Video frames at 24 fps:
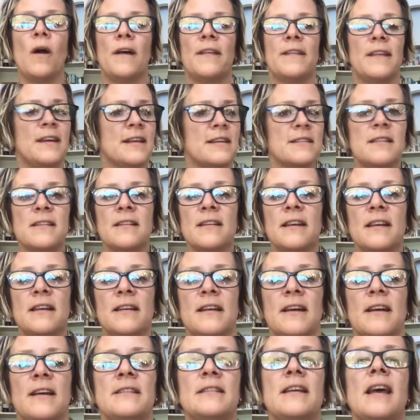that isn't
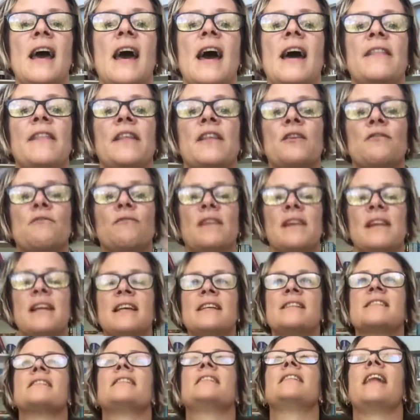needed, and then you
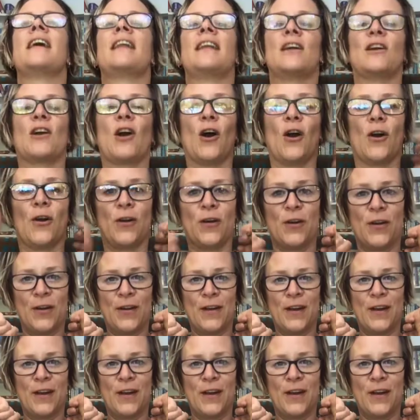release and let it go.